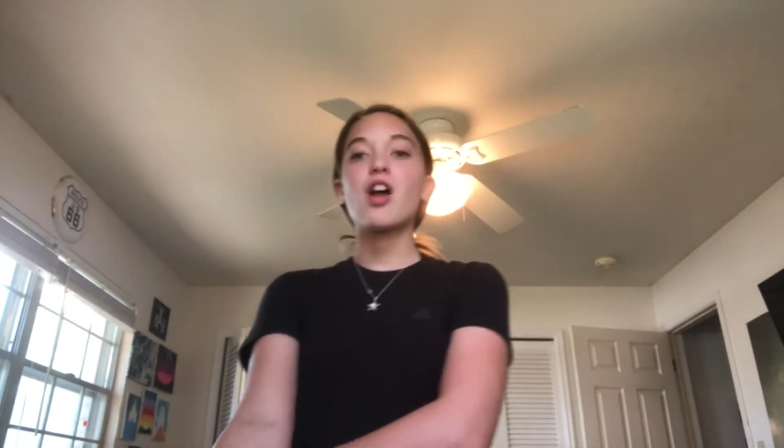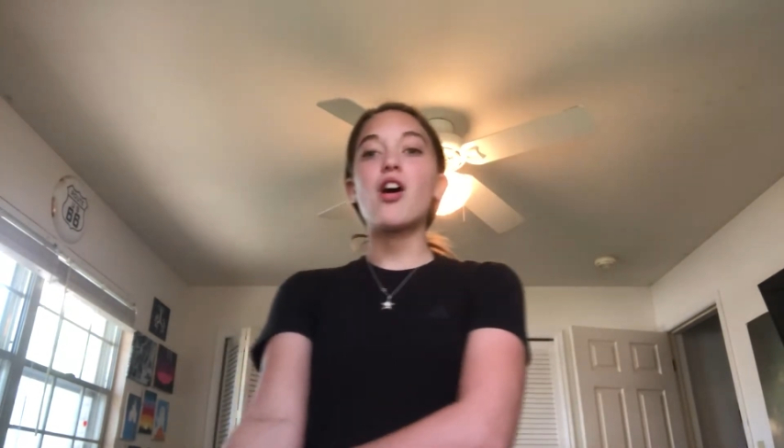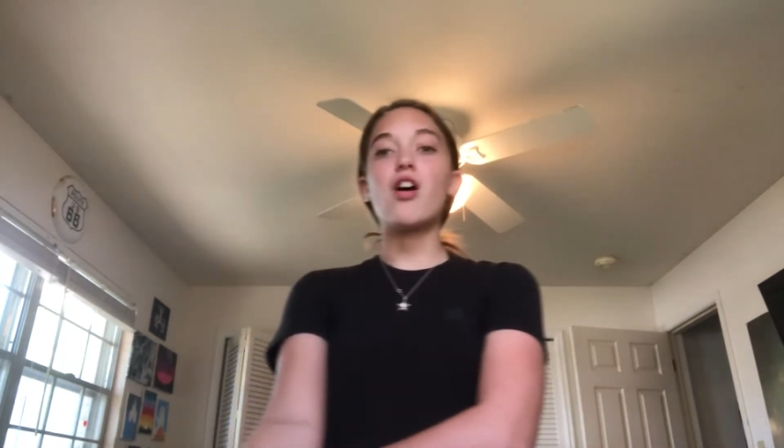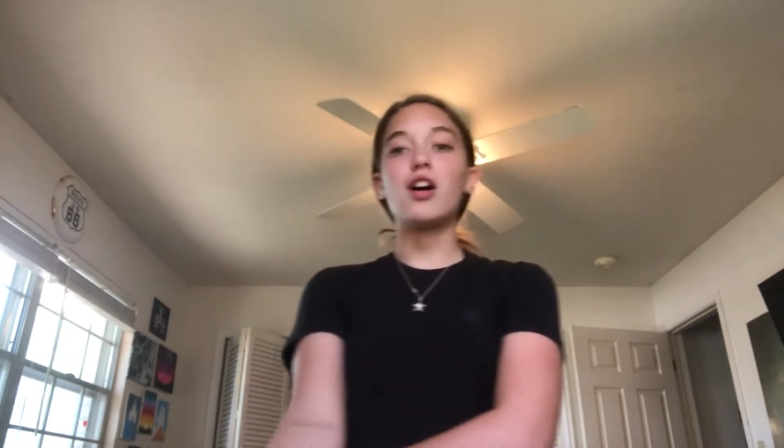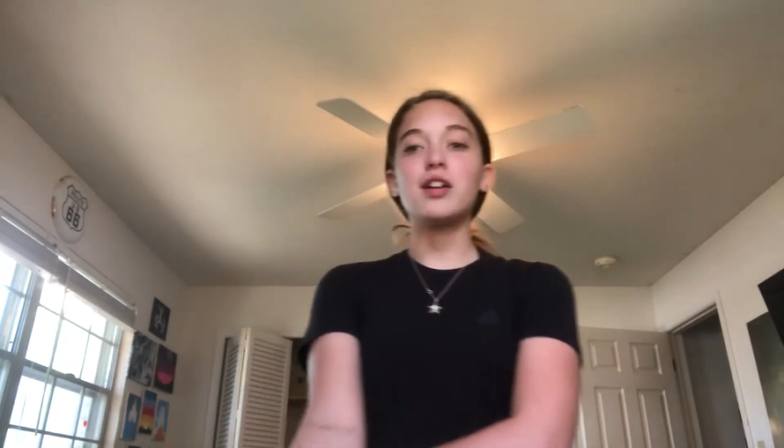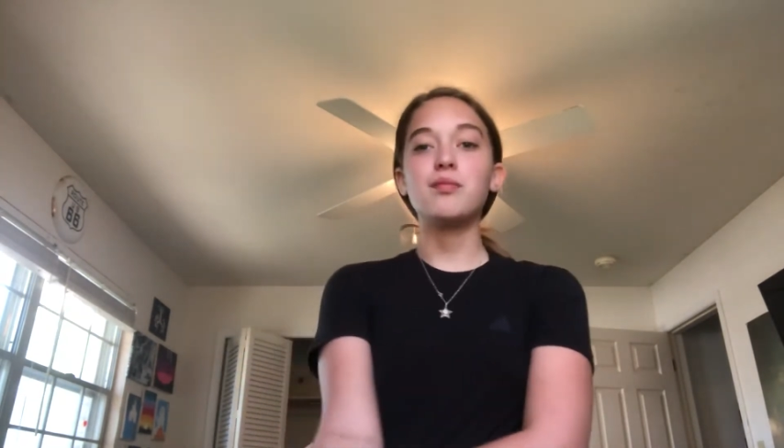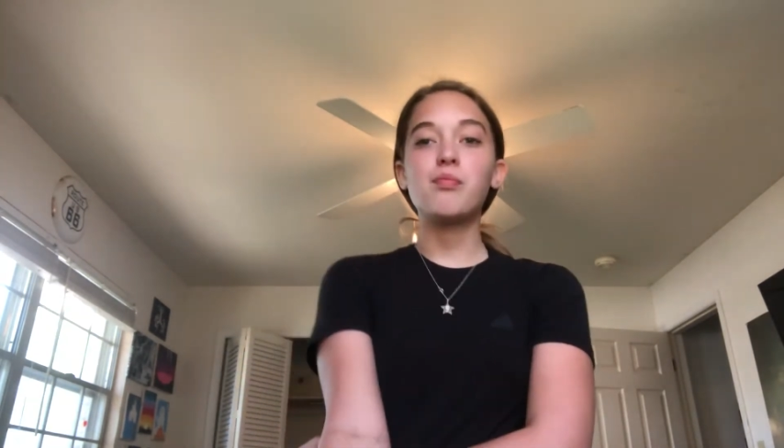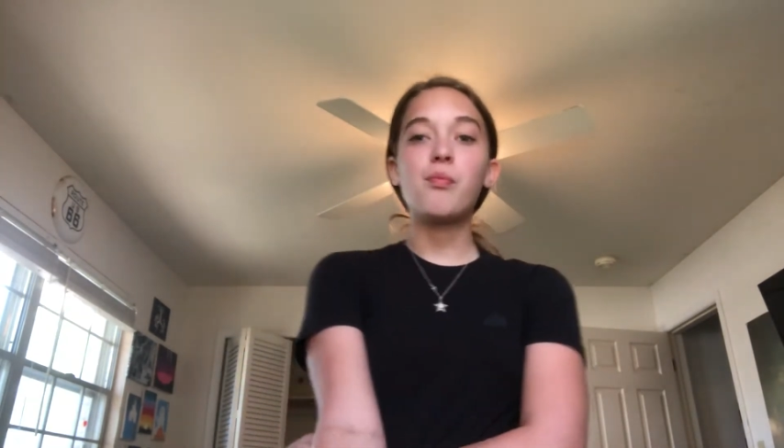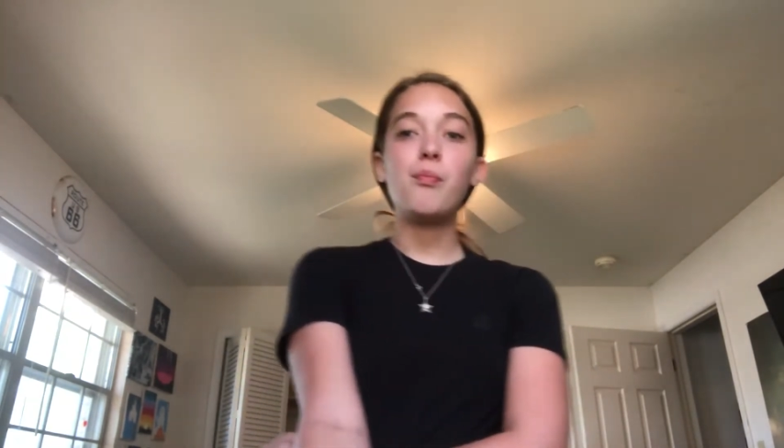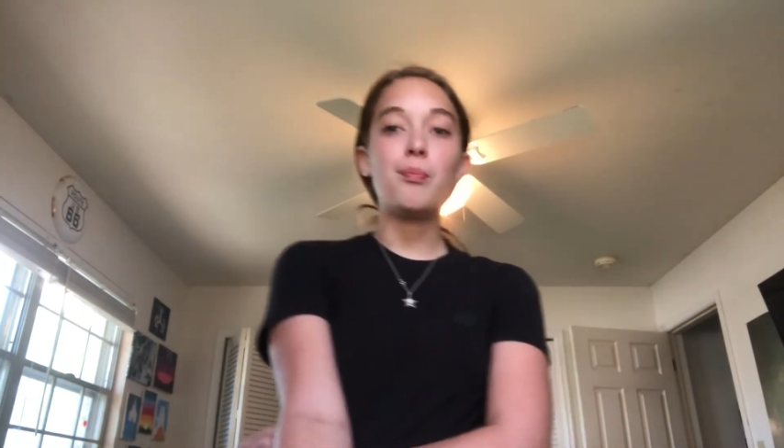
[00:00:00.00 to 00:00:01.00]
on
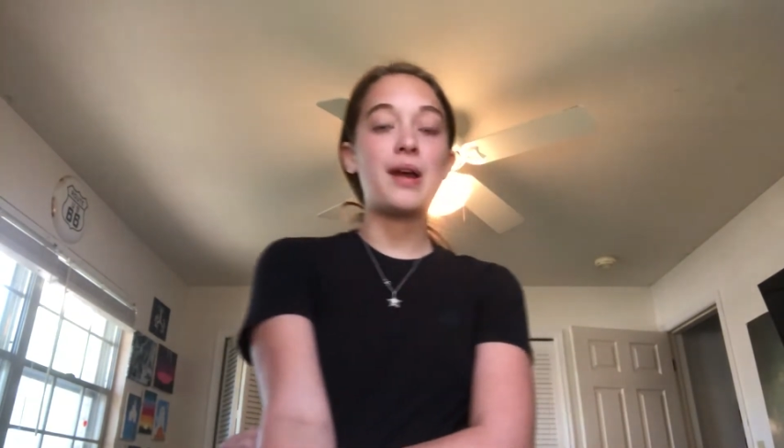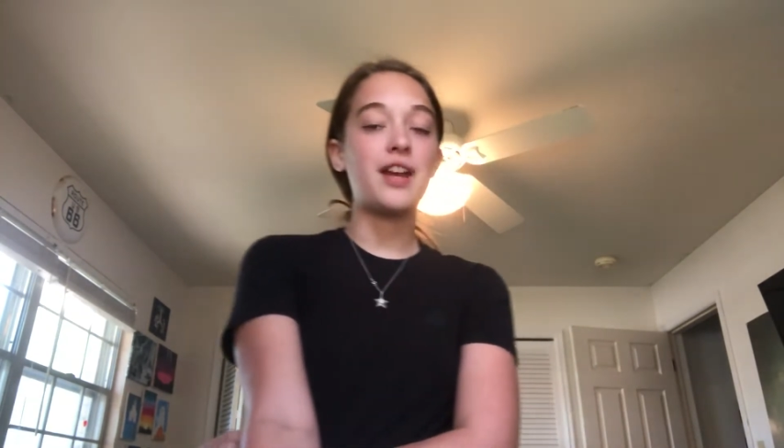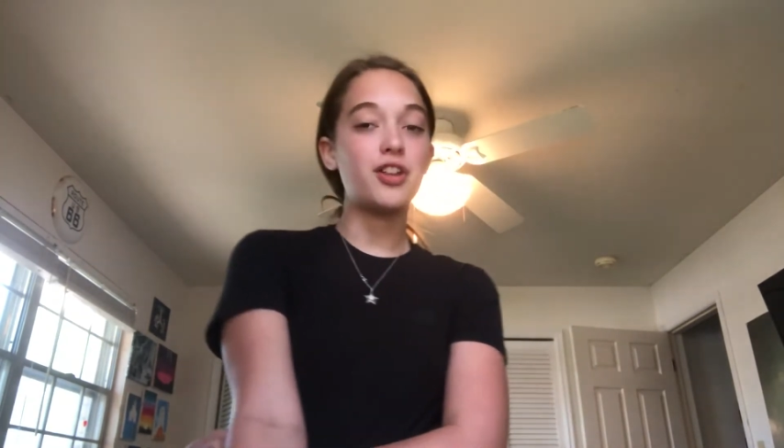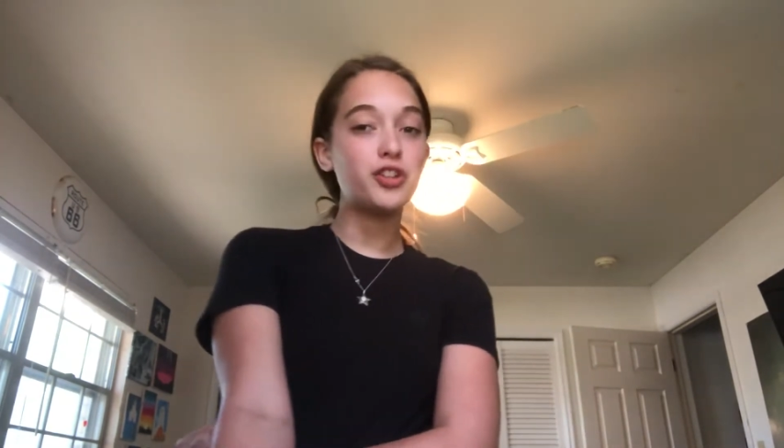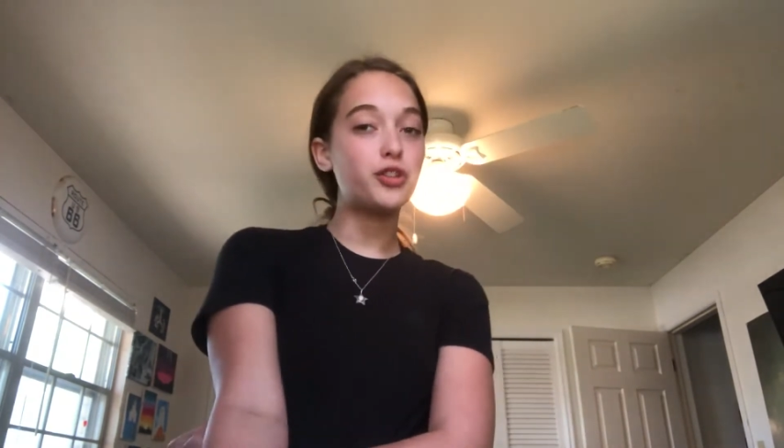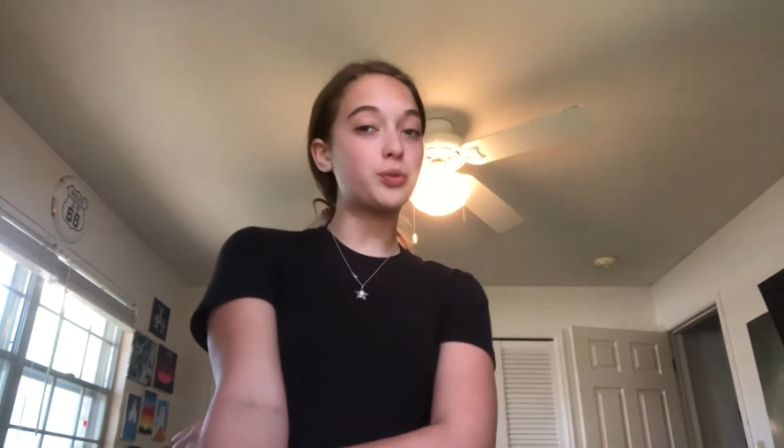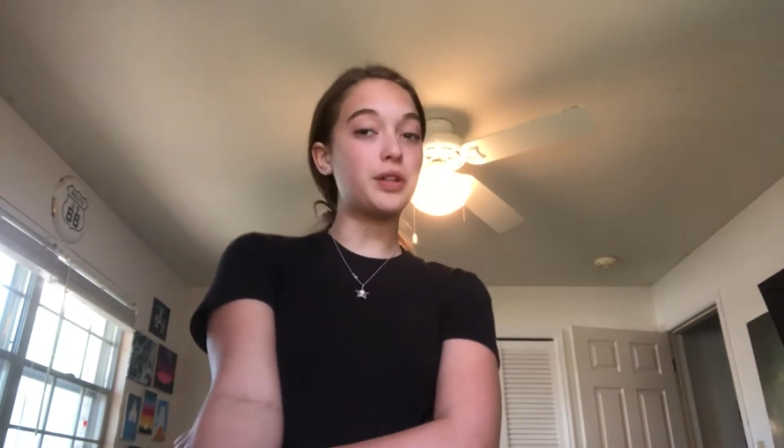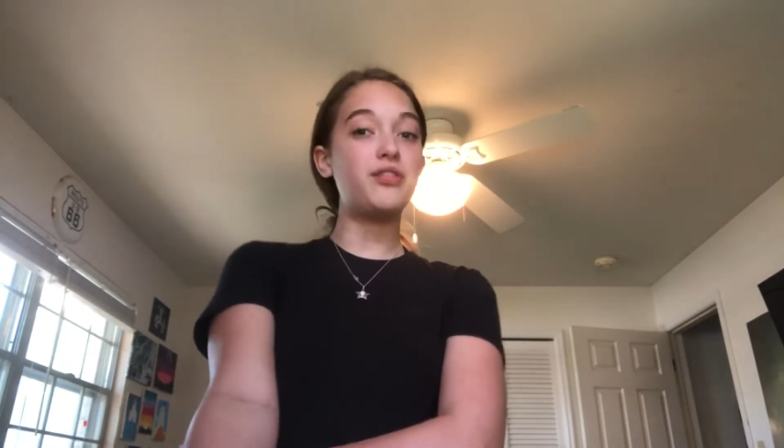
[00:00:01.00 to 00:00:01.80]
my other three